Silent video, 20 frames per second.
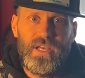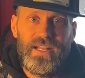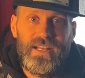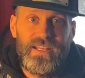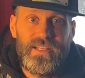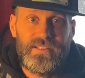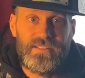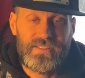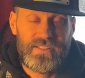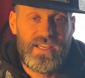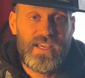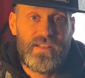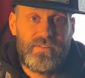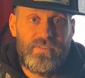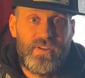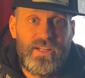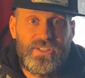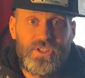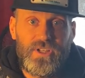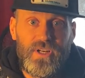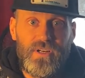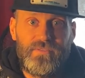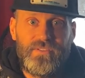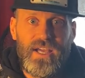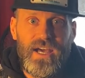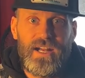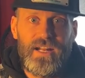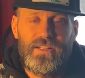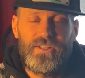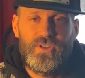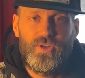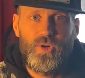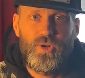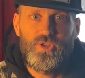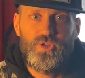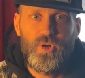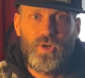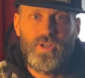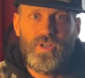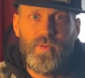a ski adventure I've got on the
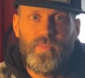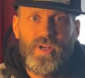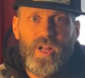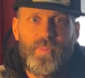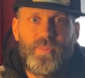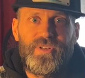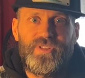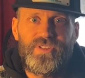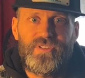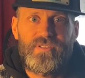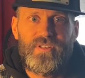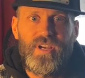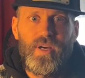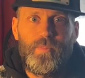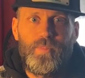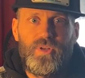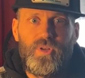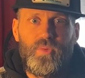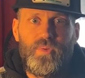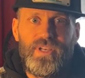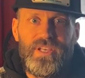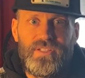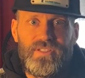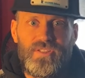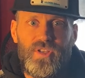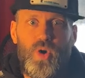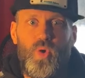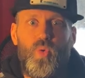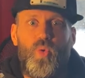North Shore coming up in just a couple of weeks. So